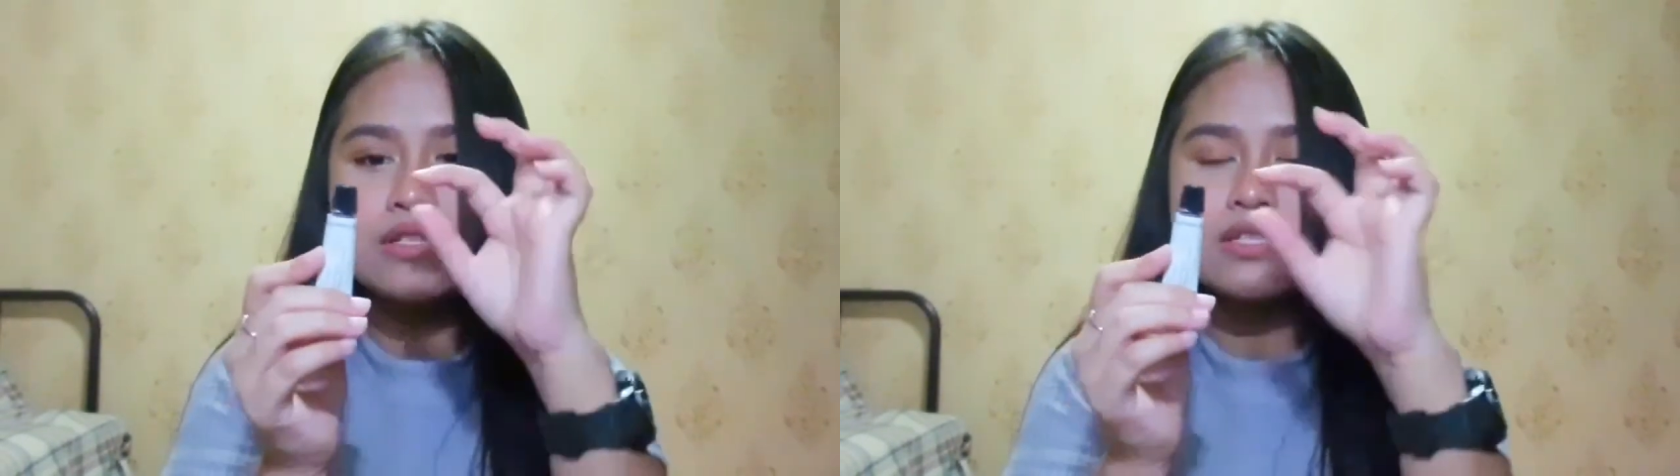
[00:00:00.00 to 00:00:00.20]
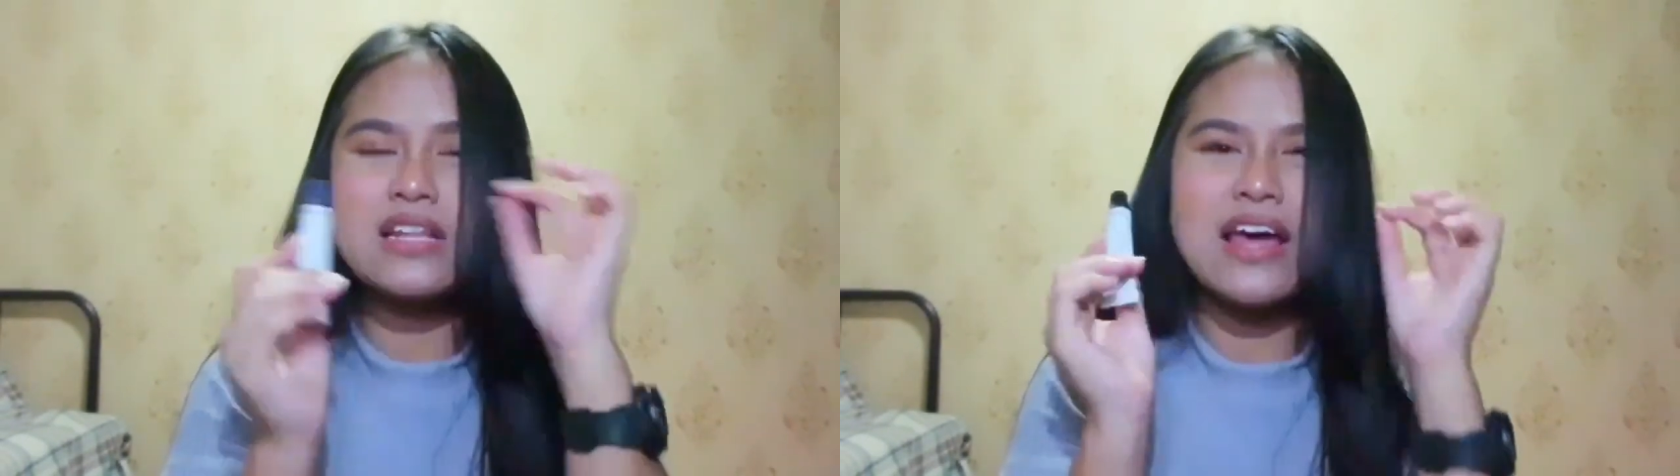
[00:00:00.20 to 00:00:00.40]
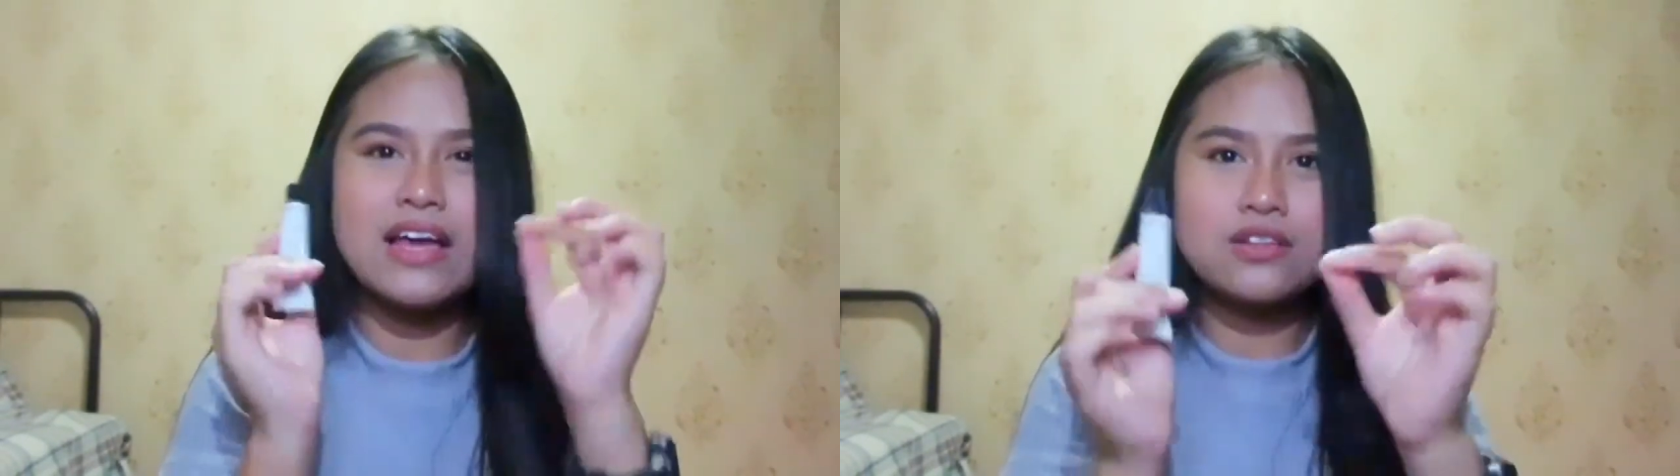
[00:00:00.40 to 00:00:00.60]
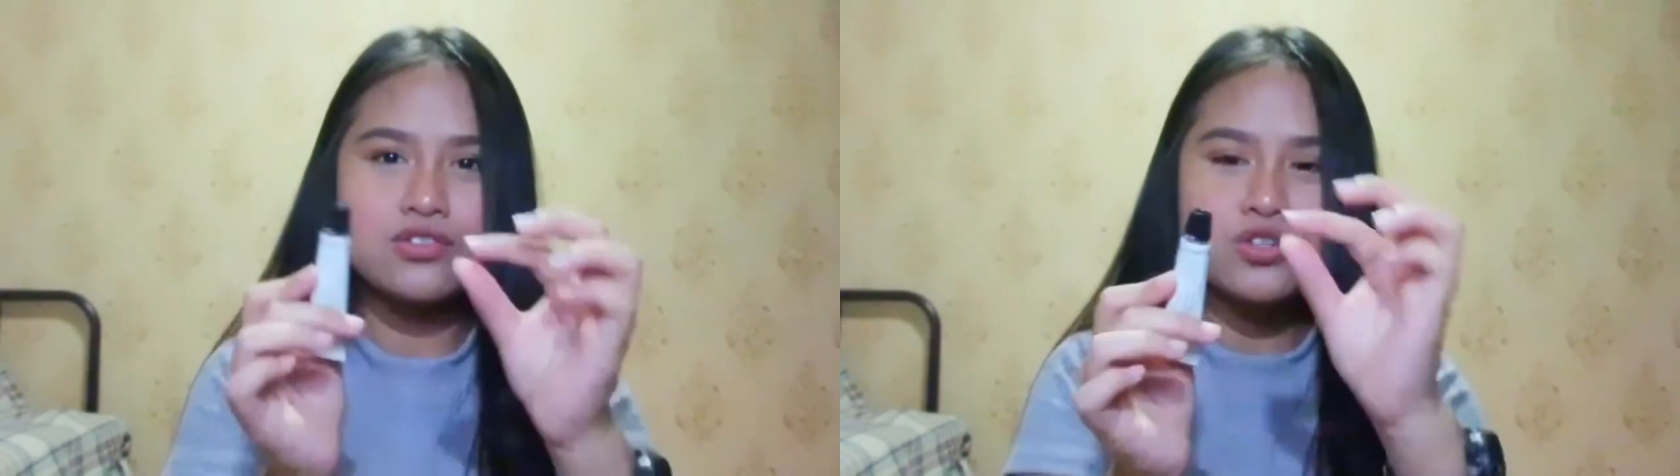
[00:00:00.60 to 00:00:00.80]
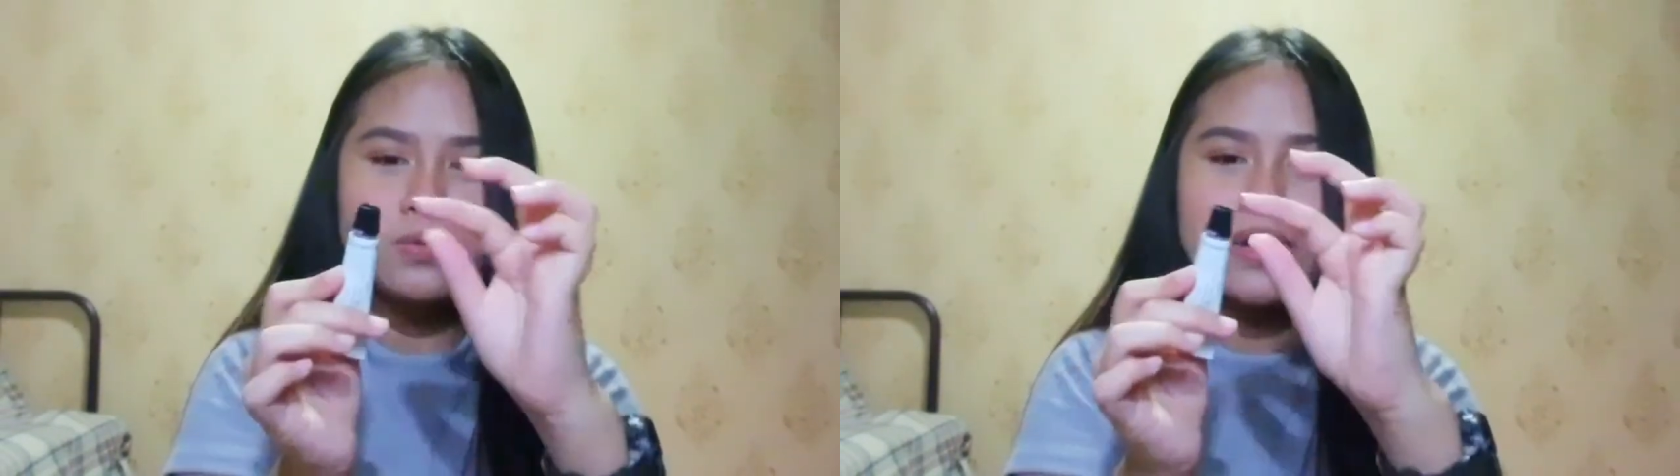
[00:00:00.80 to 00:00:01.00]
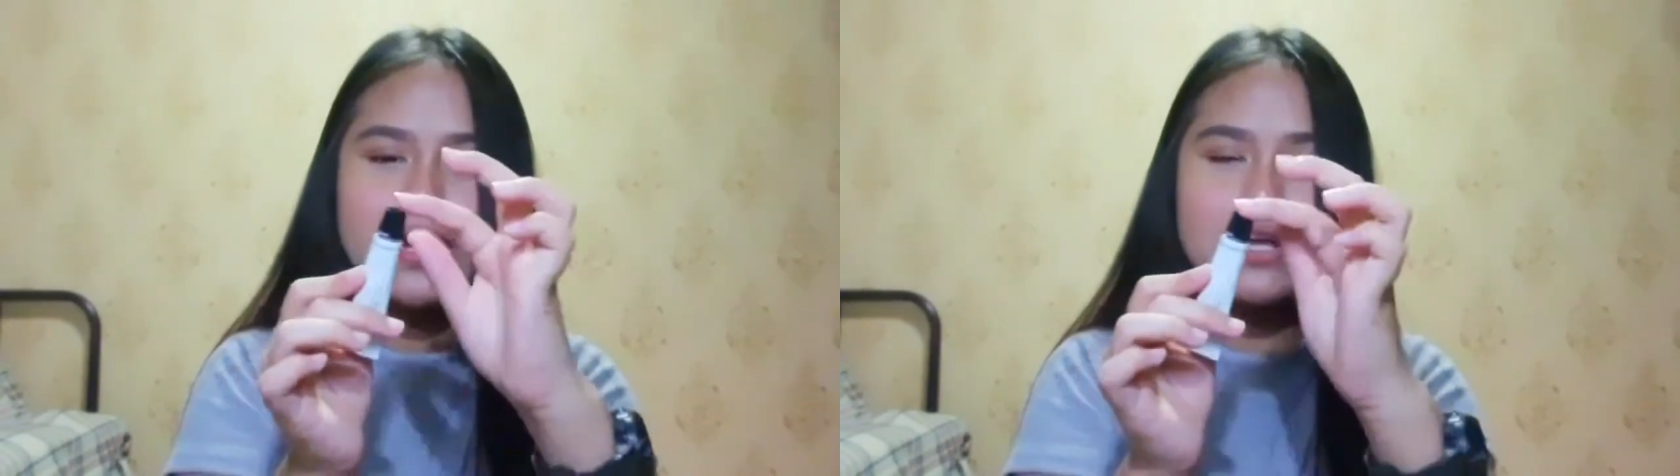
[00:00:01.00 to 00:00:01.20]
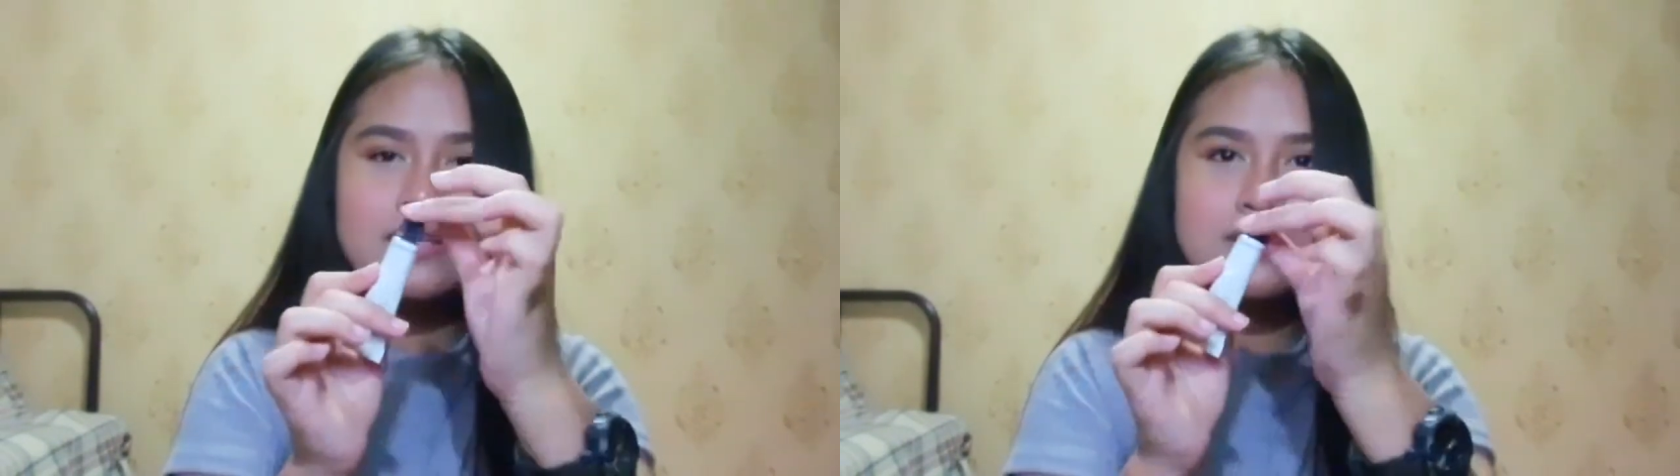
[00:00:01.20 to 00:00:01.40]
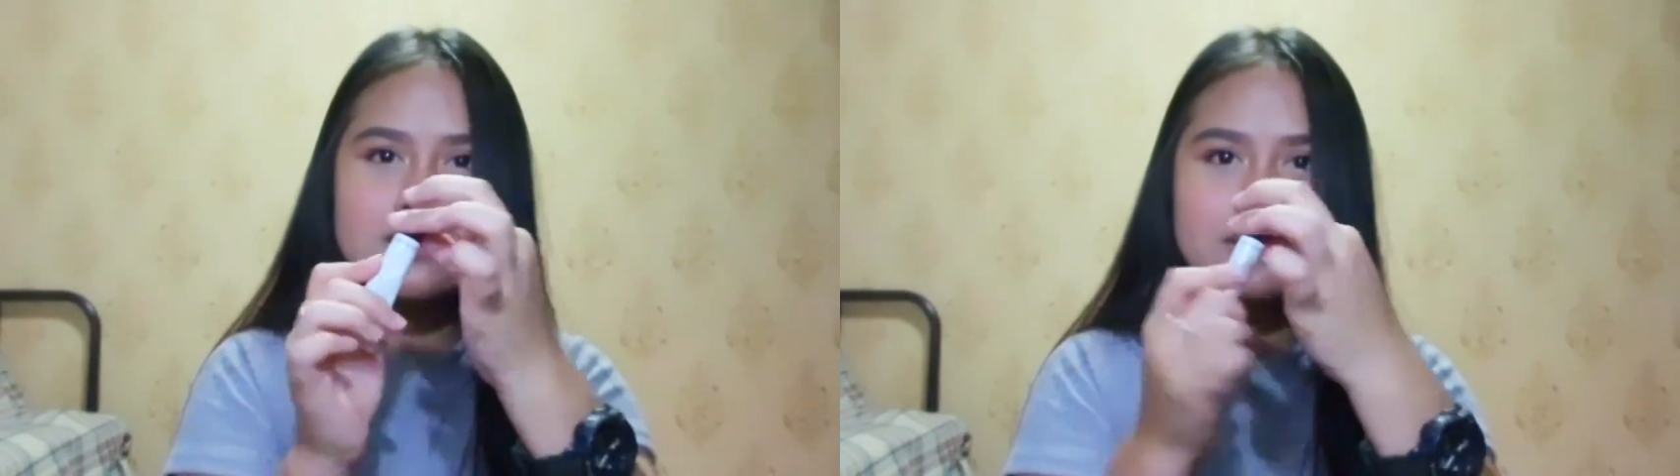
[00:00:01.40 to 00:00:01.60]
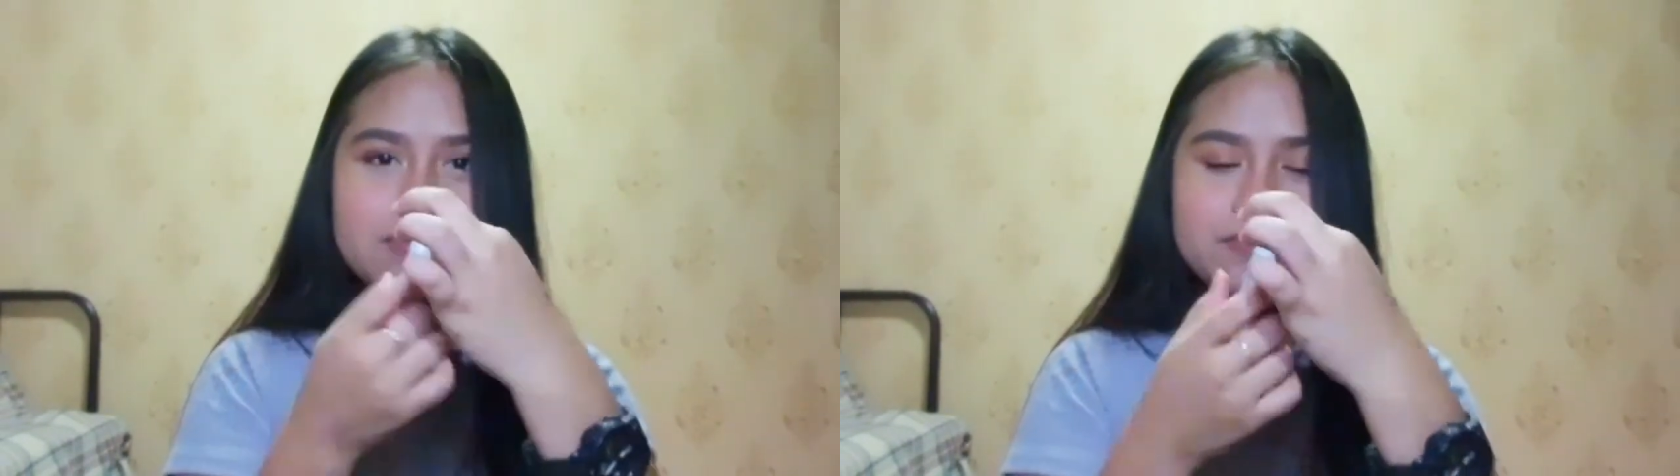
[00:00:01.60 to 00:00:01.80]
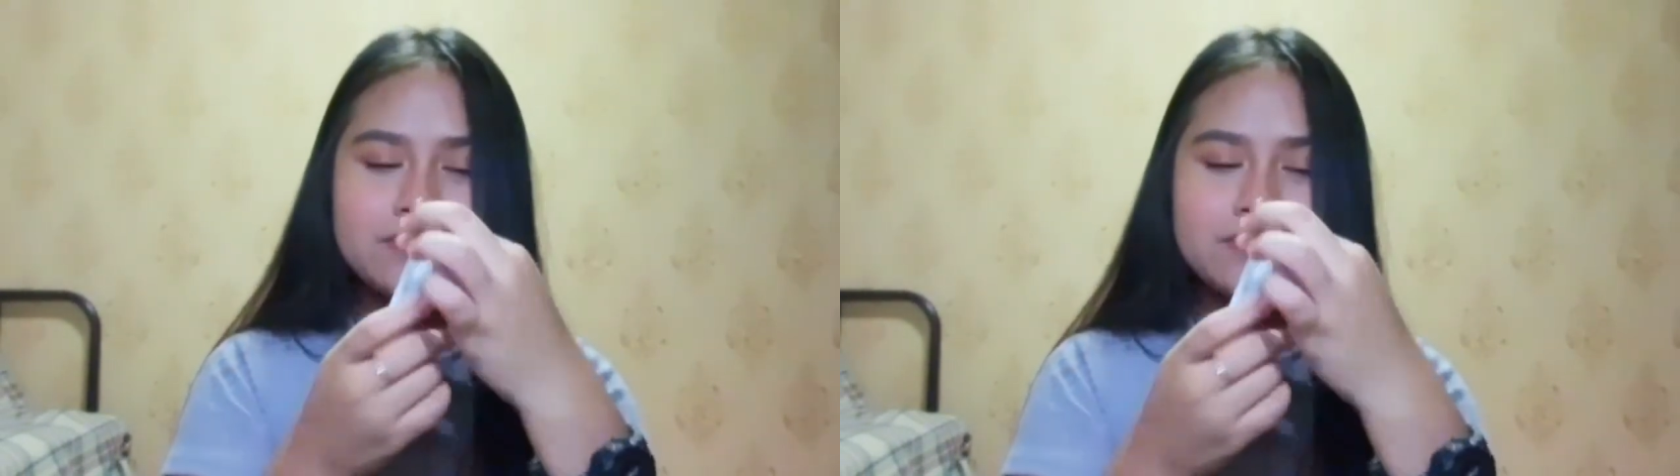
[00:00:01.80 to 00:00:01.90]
looks like tube like this.